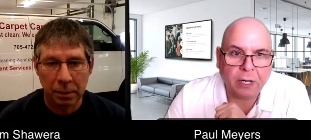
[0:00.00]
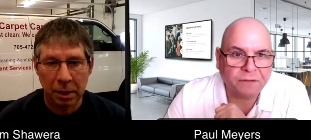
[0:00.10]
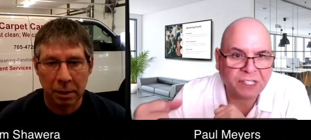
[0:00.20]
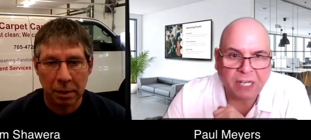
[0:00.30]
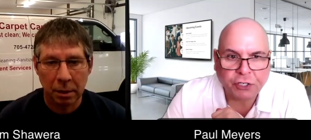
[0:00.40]

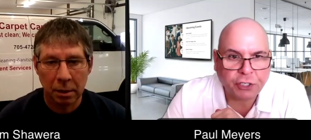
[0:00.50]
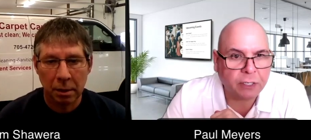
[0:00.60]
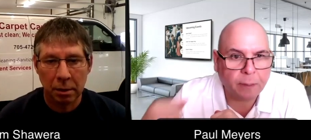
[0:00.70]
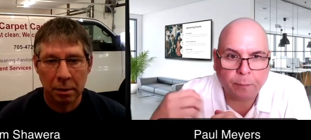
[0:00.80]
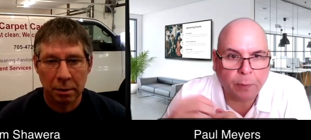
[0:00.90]
Speaker 1: suction to
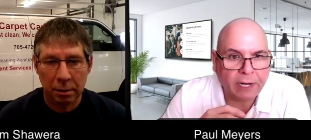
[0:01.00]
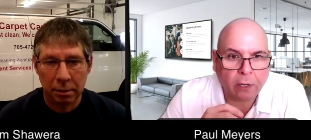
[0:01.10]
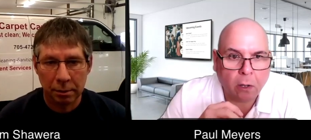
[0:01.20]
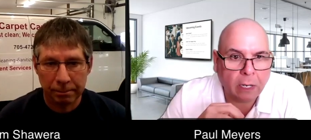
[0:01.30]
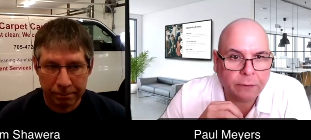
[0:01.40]
bring it
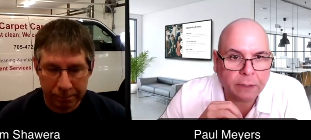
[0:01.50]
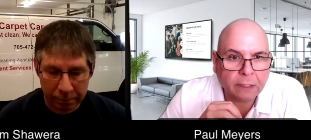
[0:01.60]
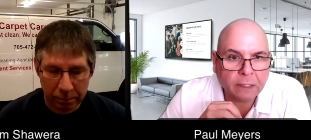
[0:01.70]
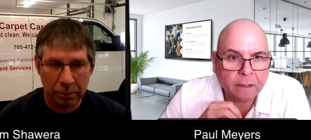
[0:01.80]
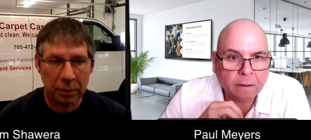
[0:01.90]
all out?
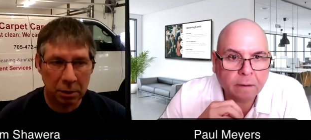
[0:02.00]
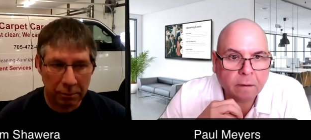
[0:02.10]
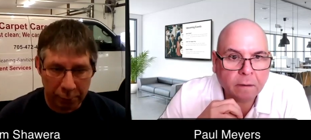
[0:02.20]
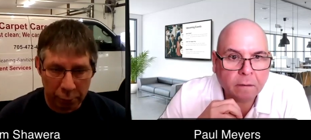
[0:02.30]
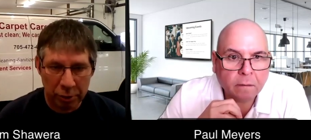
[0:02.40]
The
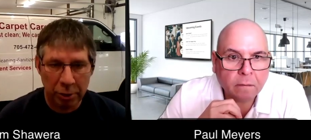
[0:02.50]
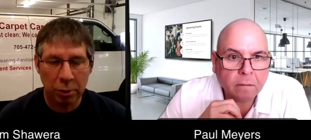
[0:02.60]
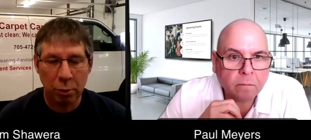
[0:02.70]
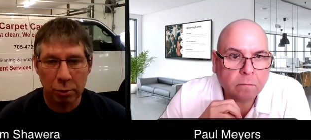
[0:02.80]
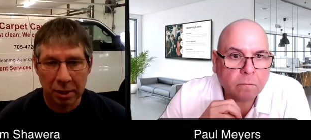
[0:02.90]
Speaker 2: further you
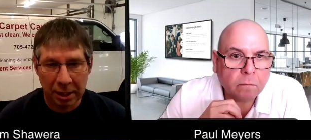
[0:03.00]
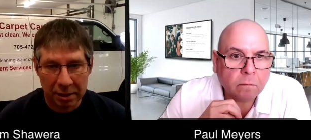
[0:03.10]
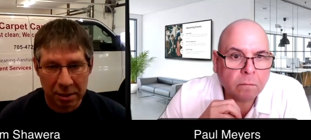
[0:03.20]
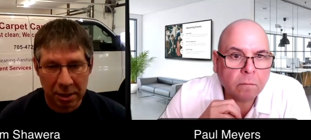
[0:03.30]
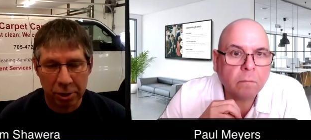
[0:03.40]
go, the less
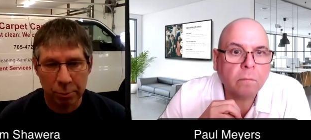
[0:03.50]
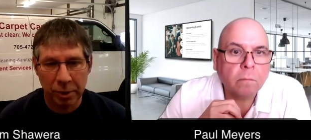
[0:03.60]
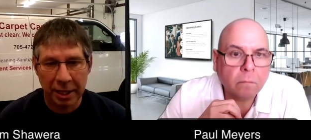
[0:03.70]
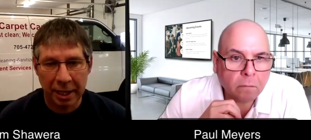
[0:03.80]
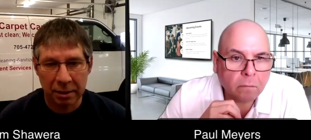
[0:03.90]
suction we
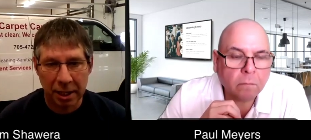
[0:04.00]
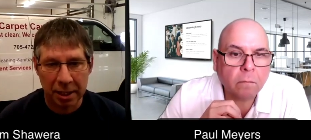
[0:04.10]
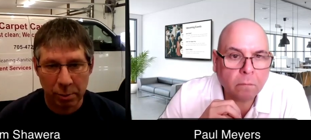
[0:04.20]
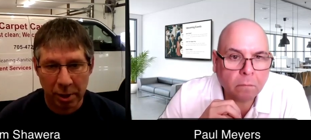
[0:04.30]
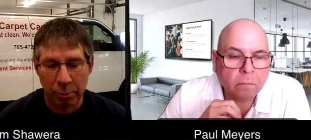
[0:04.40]
get. That's
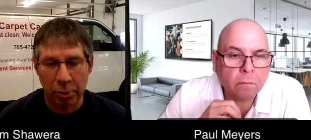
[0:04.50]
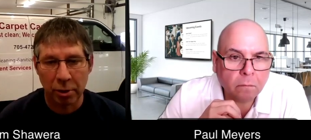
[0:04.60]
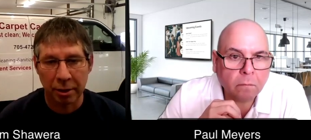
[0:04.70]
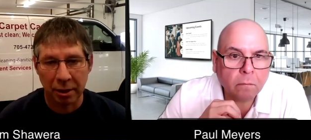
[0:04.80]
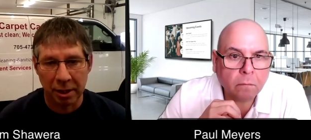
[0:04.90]
why we're on
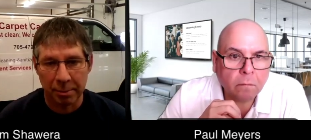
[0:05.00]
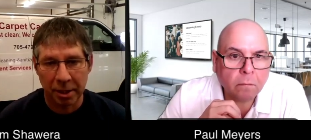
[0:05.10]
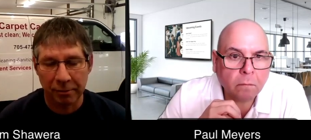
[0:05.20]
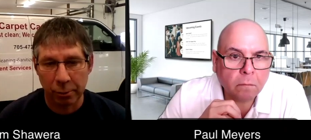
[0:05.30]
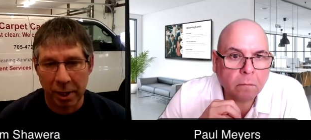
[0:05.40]
a limit of
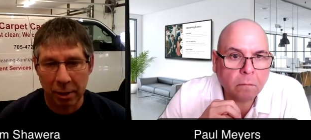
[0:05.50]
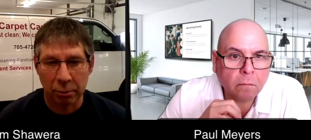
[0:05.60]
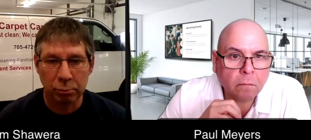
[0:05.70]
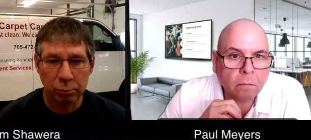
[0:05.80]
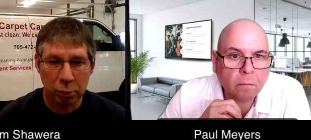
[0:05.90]
around
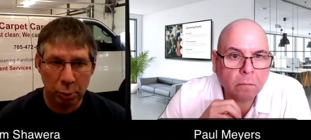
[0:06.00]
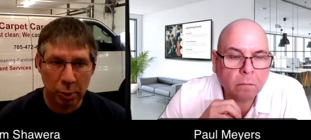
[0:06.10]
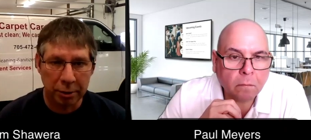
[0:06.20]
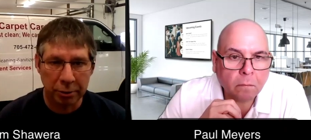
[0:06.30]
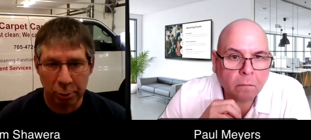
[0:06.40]

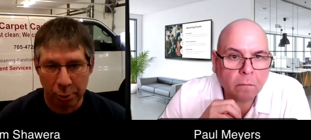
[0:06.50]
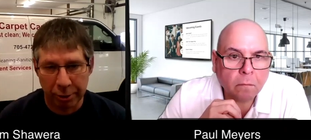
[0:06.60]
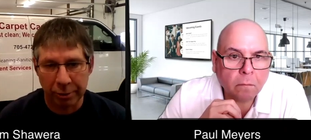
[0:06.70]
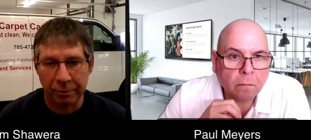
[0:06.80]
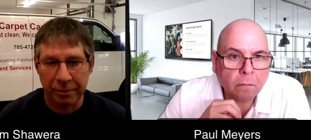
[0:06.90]
200,
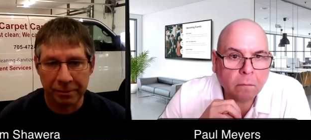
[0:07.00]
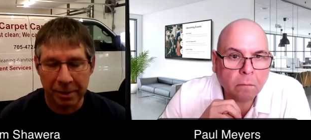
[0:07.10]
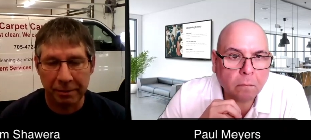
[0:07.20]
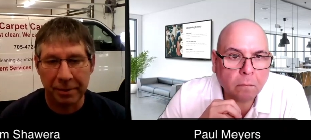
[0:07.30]
250,